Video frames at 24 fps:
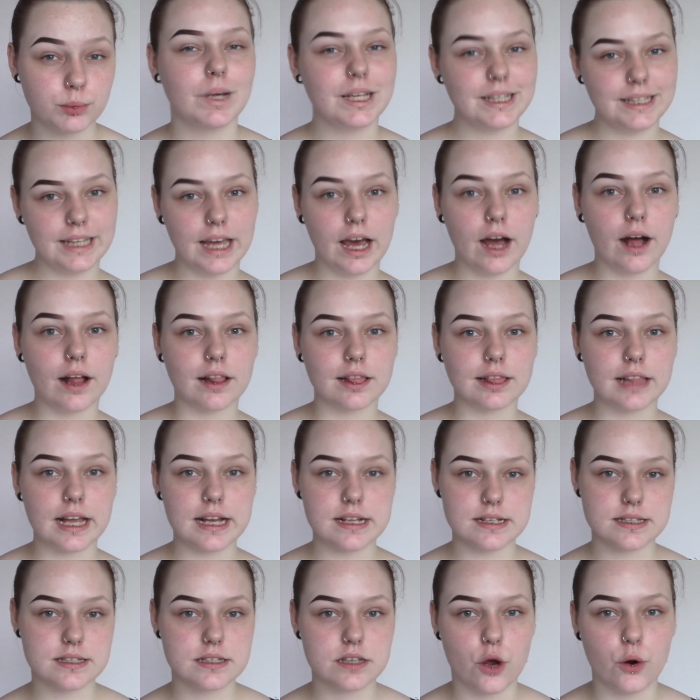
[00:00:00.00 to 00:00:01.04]
Yeah,
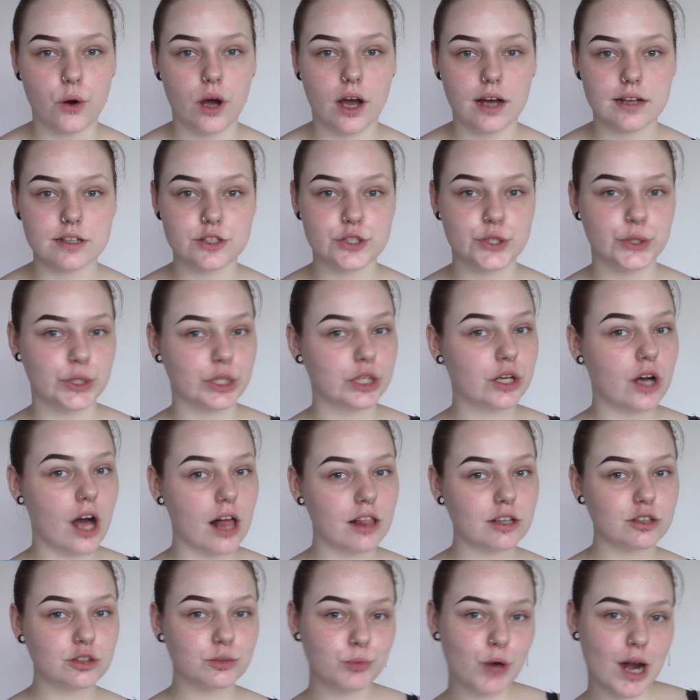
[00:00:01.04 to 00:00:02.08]
let's go on to the
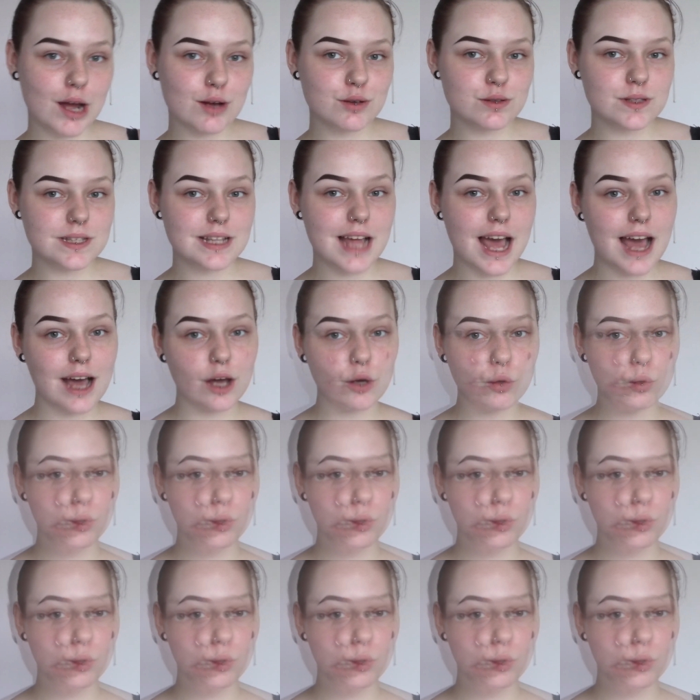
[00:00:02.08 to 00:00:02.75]
colored brows now.